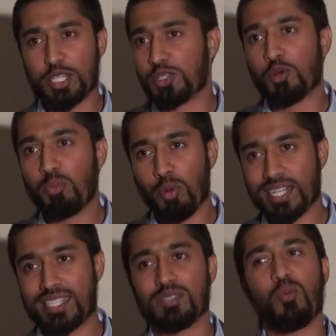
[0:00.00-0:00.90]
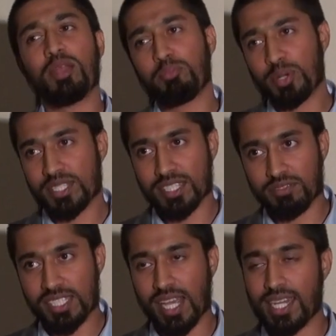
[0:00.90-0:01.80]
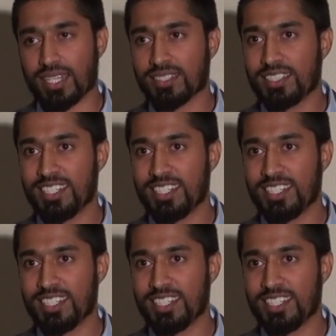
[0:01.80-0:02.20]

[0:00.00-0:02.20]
There's no point in one person reciting.